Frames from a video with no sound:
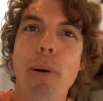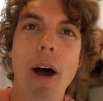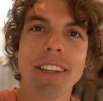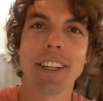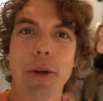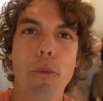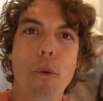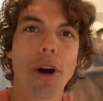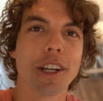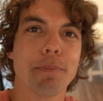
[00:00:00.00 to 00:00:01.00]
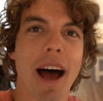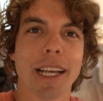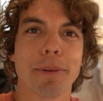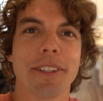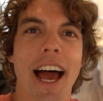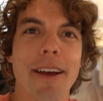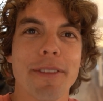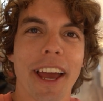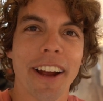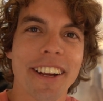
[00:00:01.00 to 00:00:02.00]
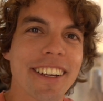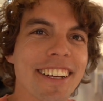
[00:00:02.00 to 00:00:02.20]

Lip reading: paused at the worst possible time there.